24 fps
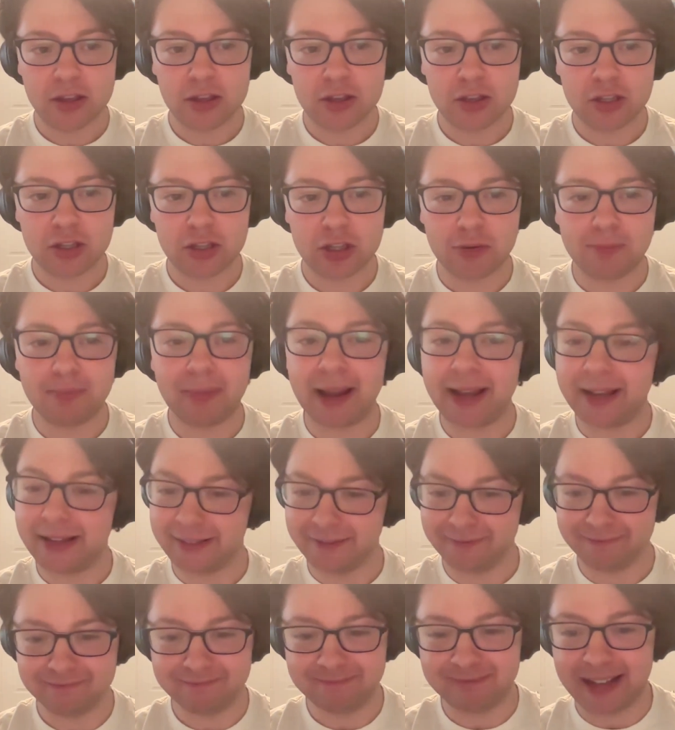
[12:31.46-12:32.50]
You might.
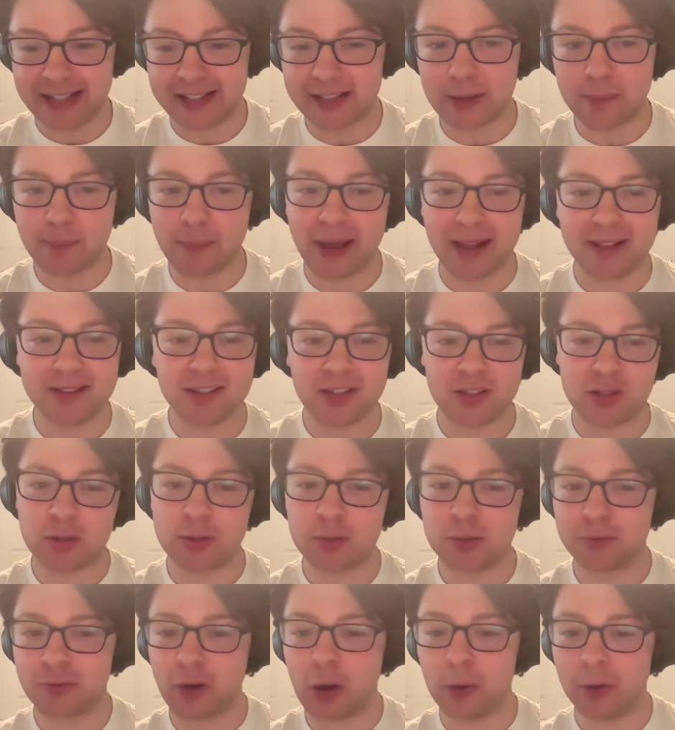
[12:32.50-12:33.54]
It depends on
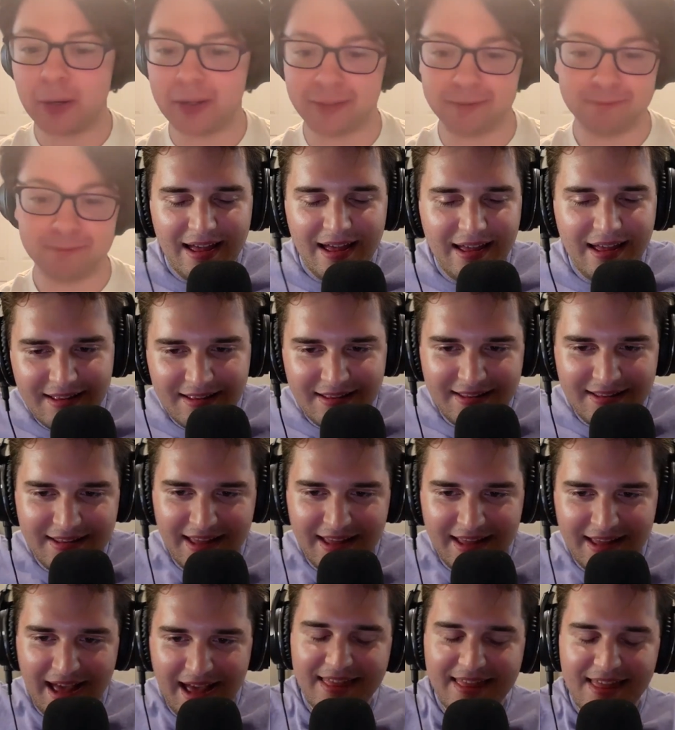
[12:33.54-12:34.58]
who's voting. Yeah,
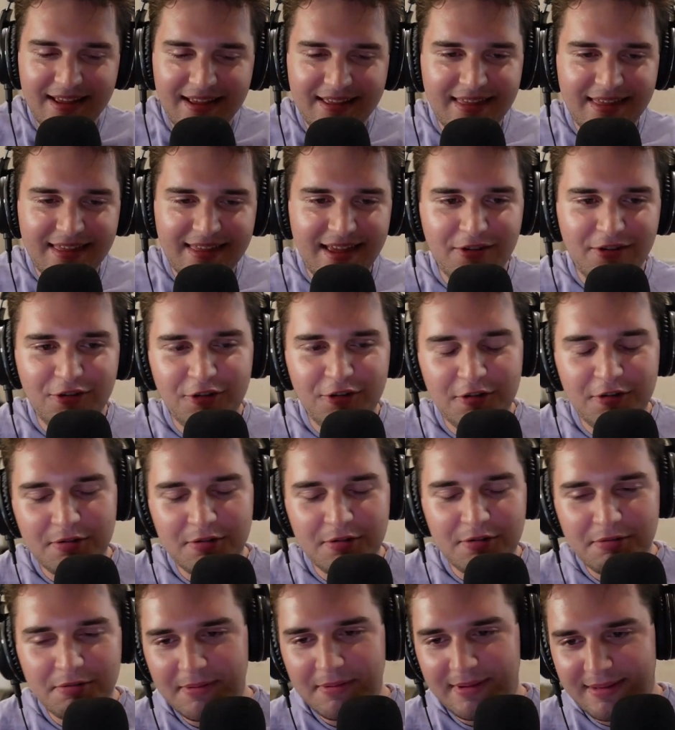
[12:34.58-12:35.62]
I think the
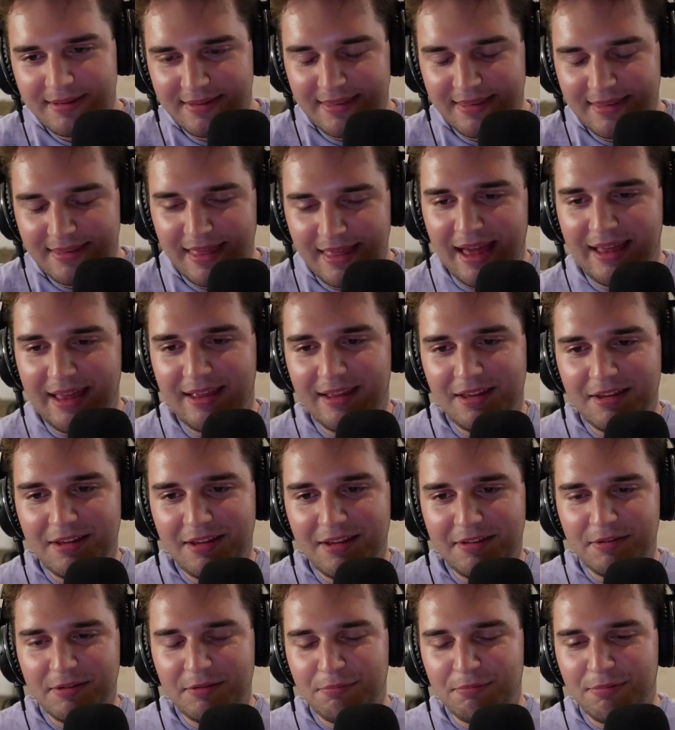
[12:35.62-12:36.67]
issue is that
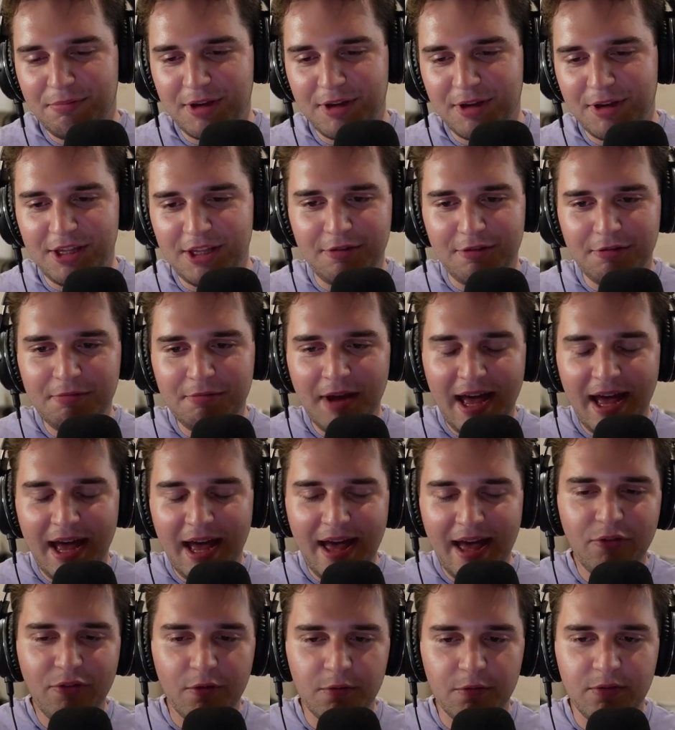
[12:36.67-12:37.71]
what you have
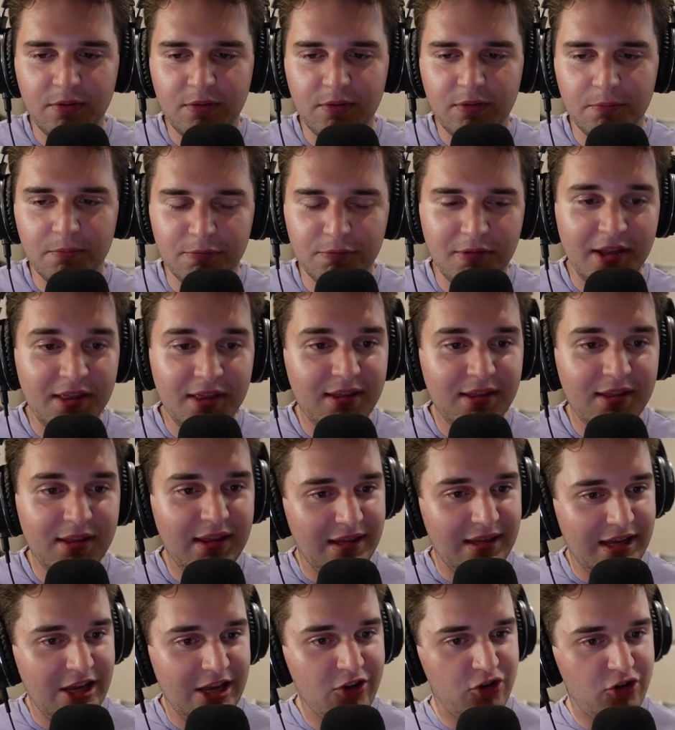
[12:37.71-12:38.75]
are some really
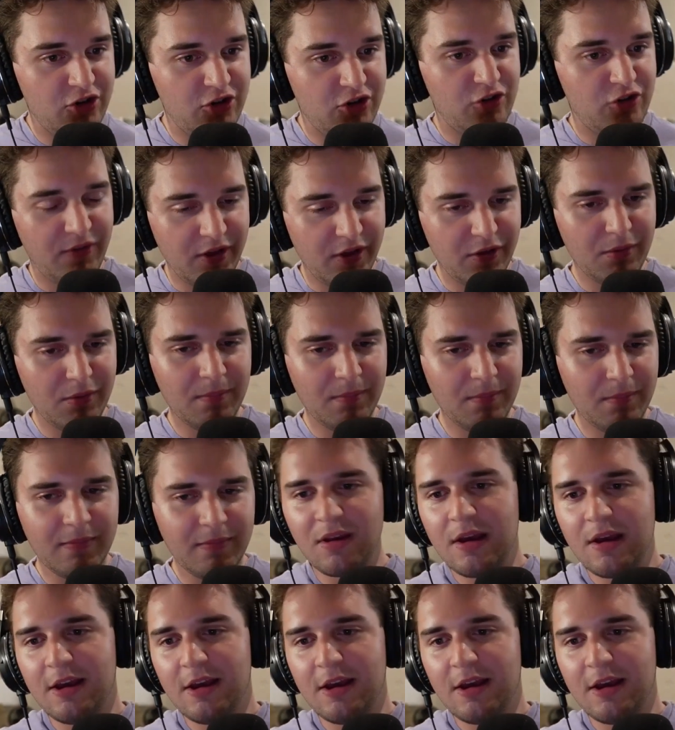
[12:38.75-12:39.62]
niche films.